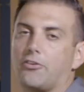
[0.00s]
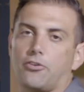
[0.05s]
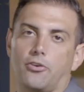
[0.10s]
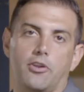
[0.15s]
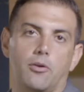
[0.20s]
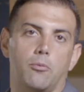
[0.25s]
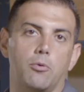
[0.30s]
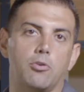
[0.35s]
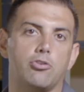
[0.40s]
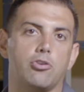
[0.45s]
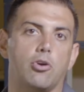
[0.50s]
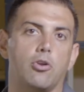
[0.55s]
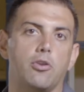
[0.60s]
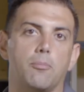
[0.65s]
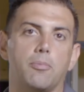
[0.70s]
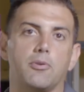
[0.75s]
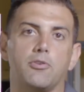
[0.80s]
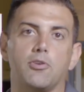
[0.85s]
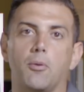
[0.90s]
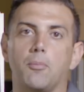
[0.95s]
sure that we show the
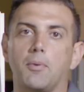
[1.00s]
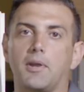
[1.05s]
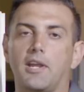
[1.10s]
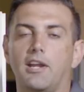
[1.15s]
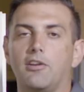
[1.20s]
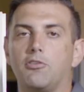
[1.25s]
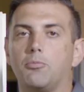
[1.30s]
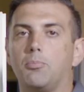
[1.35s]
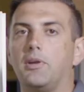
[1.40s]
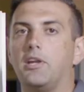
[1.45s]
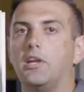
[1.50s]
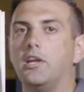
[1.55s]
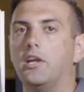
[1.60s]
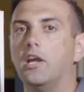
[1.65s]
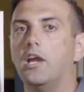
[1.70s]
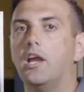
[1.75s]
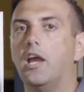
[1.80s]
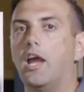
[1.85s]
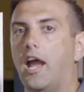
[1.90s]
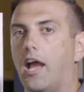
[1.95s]
Potomac HP
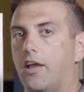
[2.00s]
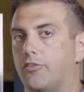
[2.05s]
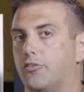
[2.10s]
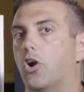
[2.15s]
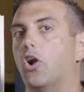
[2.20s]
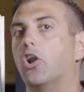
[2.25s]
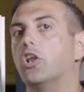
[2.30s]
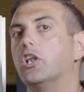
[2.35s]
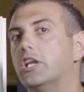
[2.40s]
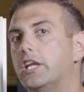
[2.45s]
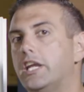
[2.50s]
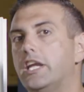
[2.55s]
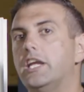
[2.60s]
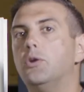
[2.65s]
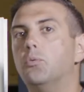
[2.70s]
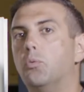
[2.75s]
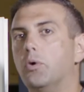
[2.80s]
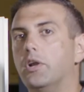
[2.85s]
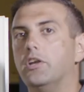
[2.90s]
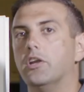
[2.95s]
as our
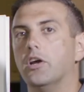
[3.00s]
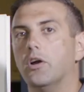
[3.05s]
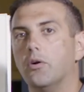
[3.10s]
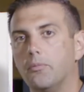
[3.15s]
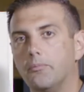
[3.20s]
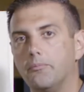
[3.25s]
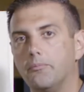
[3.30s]
lead window.